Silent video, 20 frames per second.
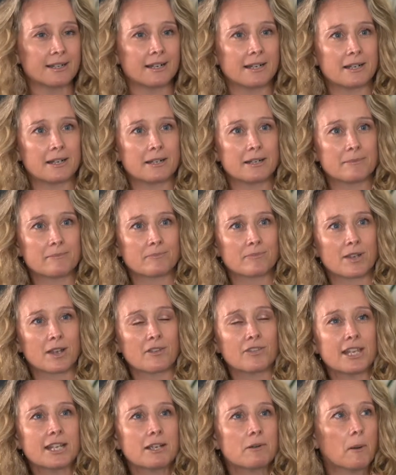I
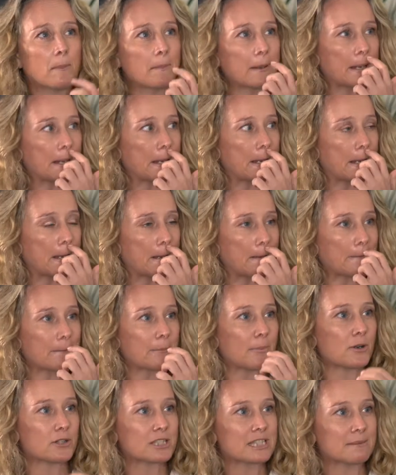think it will be
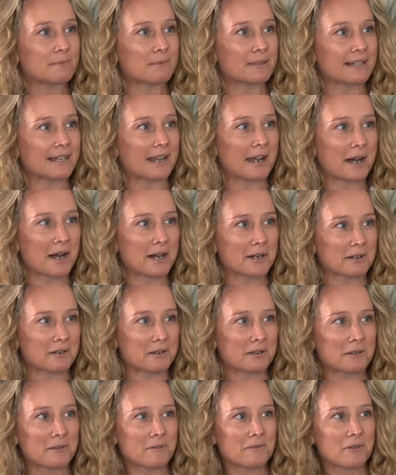possibly
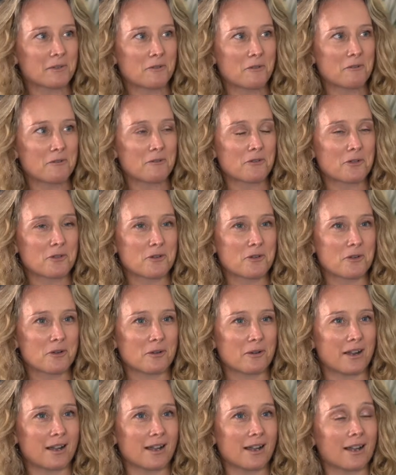harder for